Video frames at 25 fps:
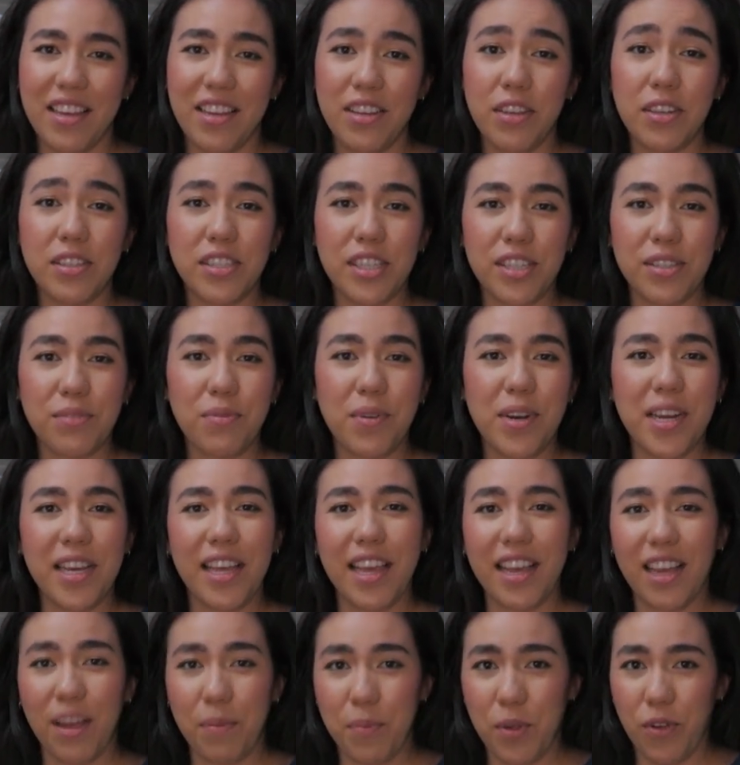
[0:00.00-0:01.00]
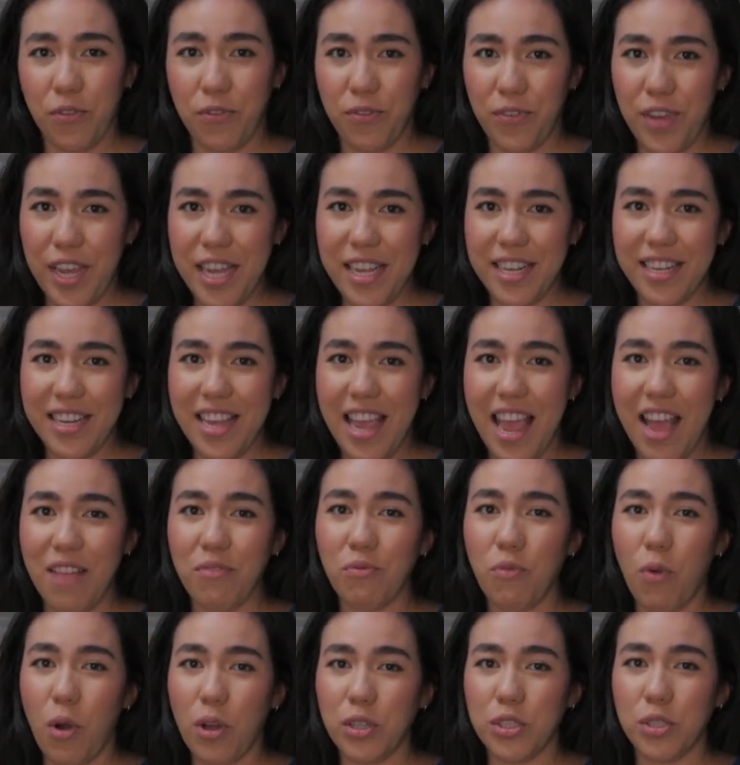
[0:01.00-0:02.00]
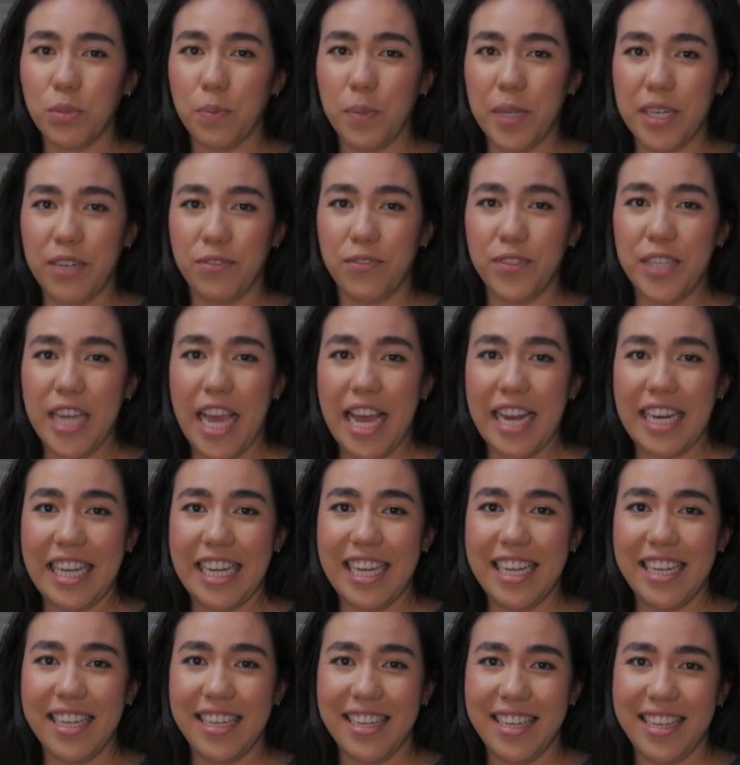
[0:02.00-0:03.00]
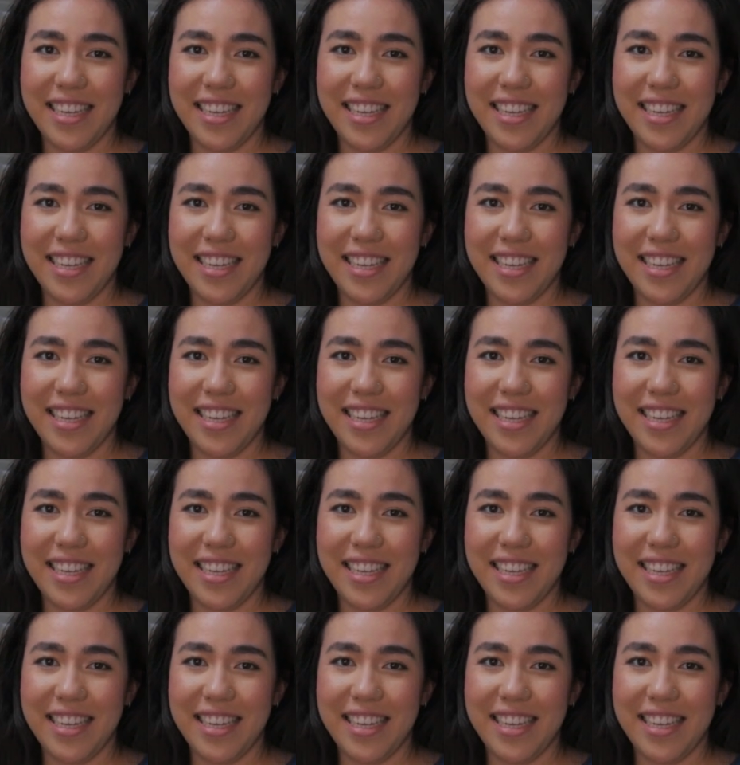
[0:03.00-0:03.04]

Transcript: you just want to kick up your feet and watch a bit of telly.